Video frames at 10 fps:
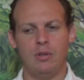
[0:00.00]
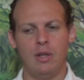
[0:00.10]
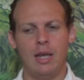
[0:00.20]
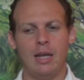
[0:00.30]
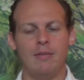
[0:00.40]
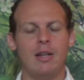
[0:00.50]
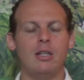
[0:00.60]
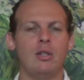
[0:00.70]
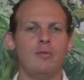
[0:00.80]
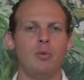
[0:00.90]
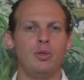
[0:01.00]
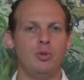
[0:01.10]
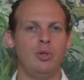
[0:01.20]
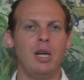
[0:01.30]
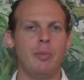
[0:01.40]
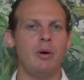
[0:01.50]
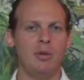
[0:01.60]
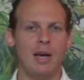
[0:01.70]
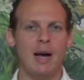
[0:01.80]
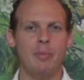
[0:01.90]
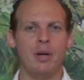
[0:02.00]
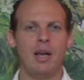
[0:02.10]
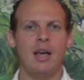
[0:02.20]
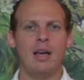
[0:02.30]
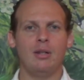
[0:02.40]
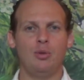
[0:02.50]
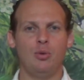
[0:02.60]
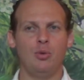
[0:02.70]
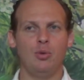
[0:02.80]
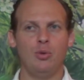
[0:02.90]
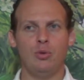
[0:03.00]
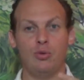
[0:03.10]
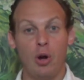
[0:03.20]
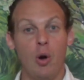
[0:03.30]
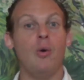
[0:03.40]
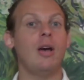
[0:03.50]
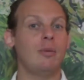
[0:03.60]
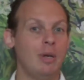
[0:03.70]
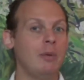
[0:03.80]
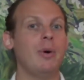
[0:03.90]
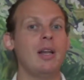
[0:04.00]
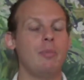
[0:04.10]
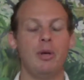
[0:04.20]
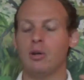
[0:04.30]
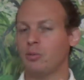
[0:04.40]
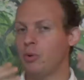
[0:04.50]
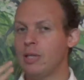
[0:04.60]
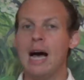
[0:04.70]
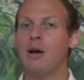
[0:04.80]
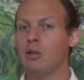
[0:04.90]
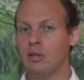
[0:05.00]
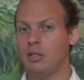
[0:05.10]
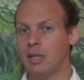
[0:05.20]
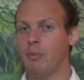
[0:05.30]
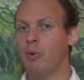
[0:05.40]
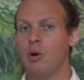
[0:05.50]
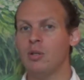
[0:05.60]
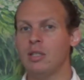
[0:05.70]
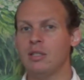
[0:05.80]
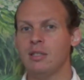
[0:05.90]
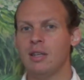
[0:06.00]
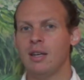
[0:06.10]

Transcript: take advantage of what's unique about the app to grow and make money, because without these components